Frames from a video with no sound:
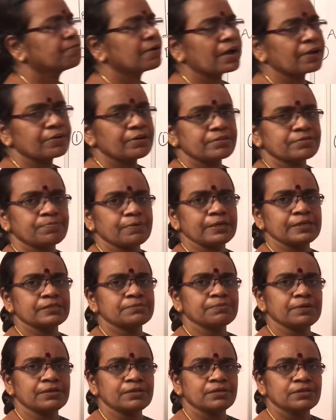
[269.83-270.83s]
5
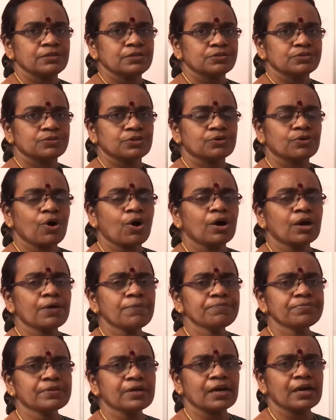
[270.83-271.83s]
displacement. So
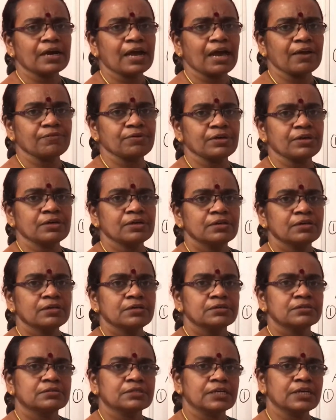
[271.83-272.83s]
columns are having
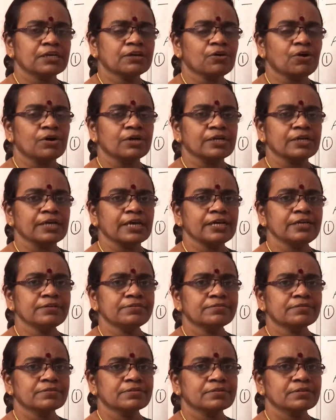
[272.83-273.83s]
3
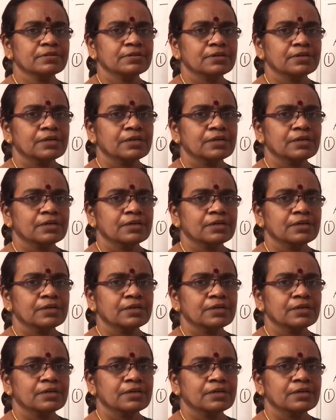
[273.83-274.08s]
coordinates